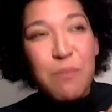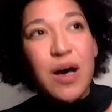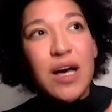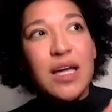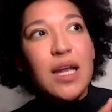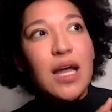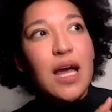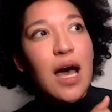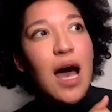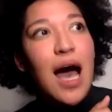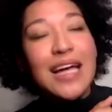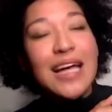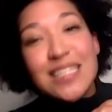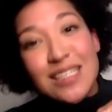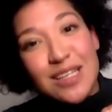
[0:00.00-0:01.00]
but
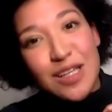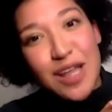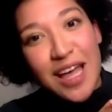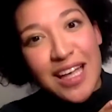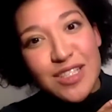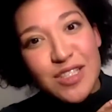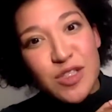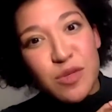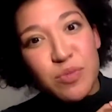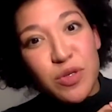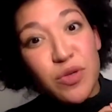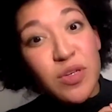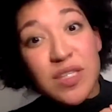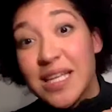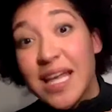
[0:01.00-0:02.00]
i didn't i guess the
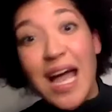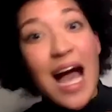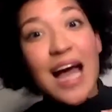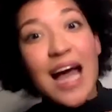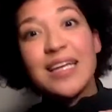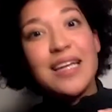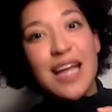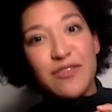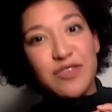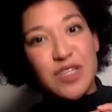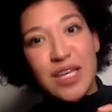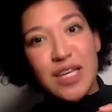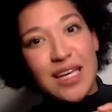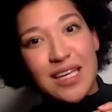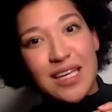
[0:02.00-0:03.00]
beauty is like i didn't have to
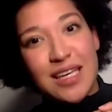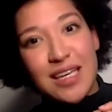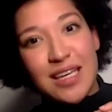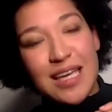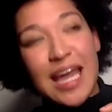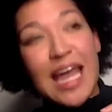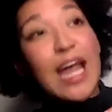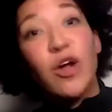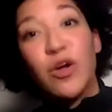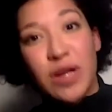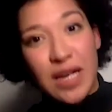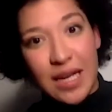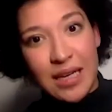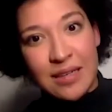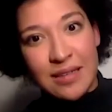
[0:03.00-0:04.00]

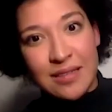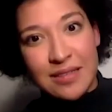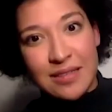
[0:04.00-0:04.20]
carry